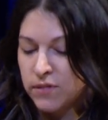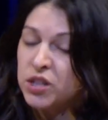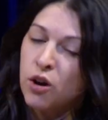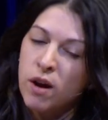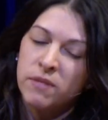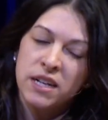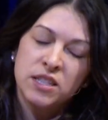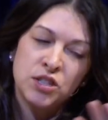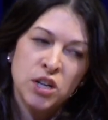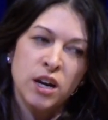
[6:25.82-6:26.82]
I'm going
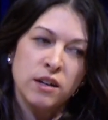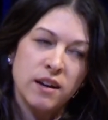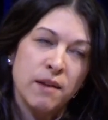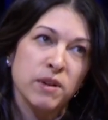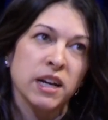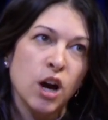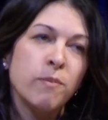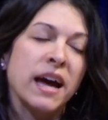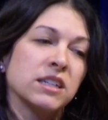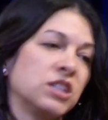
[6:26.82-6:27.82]
to go
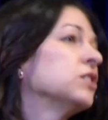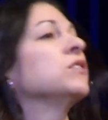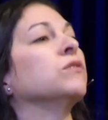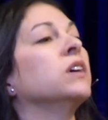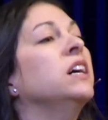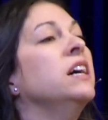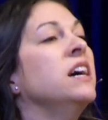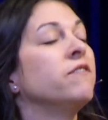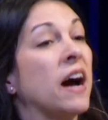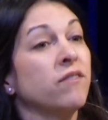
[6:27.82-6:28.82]
back to
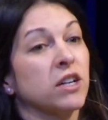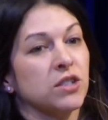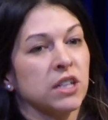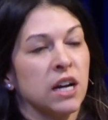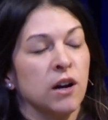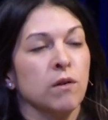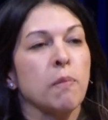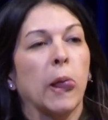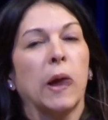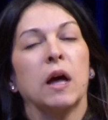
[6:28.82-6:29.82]
5 years ago.
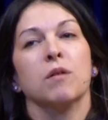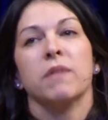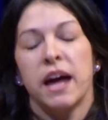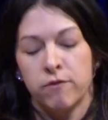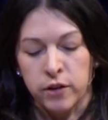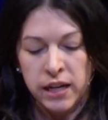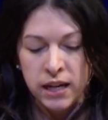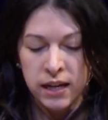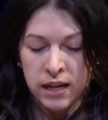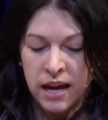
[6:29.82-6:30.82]
I
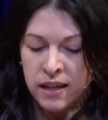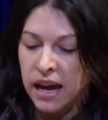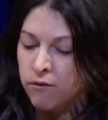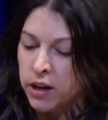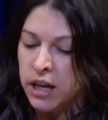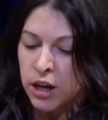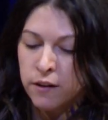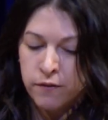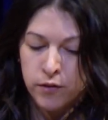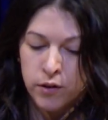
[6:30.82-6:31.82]
think every year
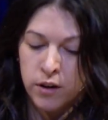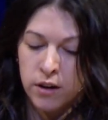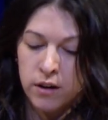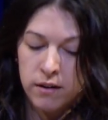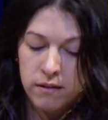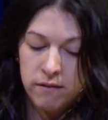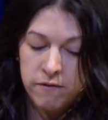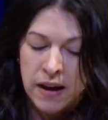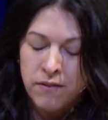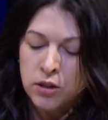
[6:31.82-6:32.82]
for
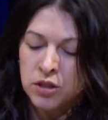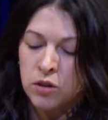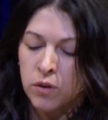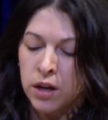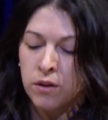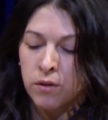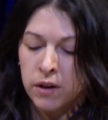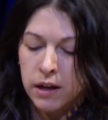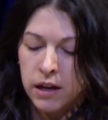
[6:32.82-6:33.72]
5 years in a row,